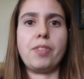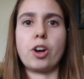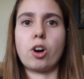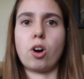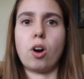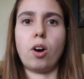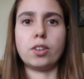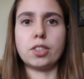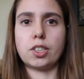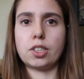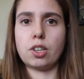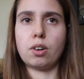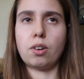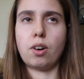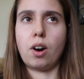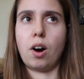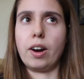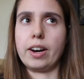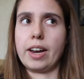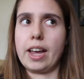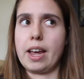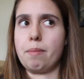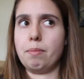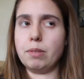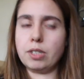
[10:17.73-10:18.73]
They're also
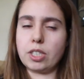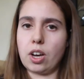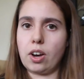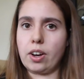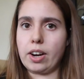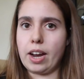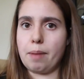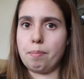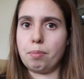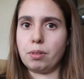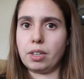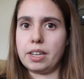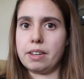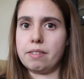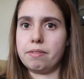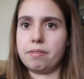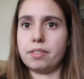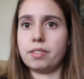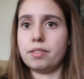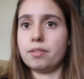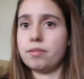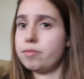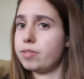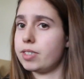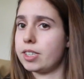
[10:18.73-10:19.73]
on Amazon, I believe.
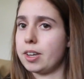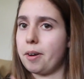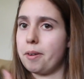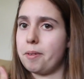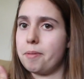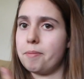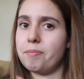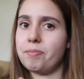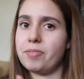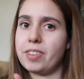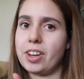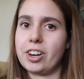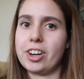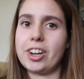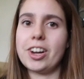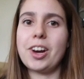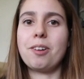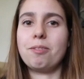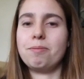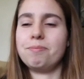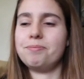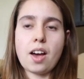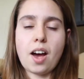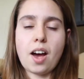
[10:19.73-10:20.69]
So there you go.